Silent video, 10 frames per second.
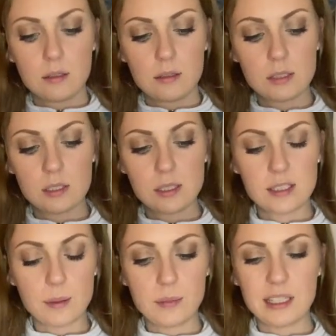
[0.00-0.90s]
This is
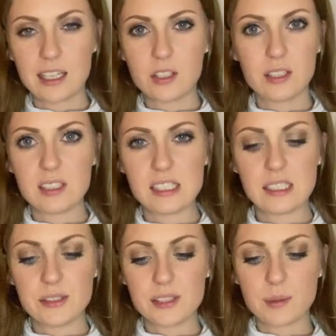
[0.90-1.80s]
somebody that couldn't
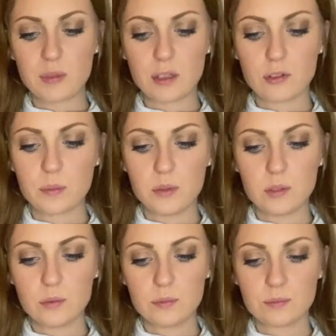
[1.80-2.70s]
steal something from
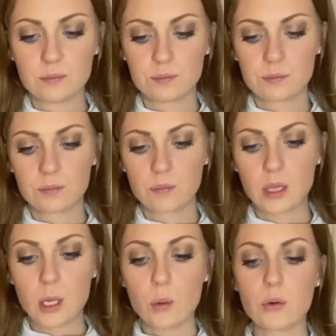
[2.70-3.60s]
you.
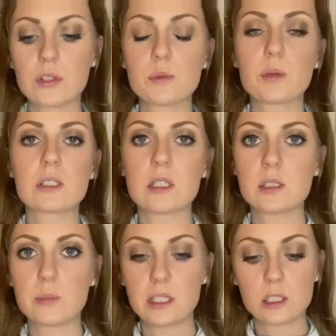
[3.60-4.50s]
Or this person has
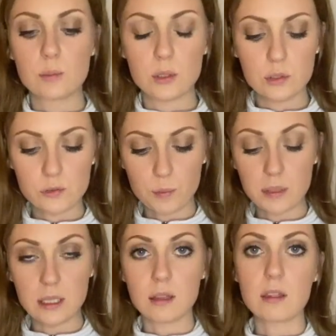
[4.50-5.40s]
been exposed for
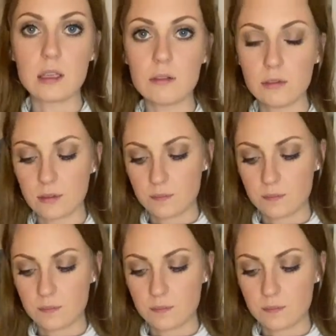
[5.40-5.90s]
being a thief.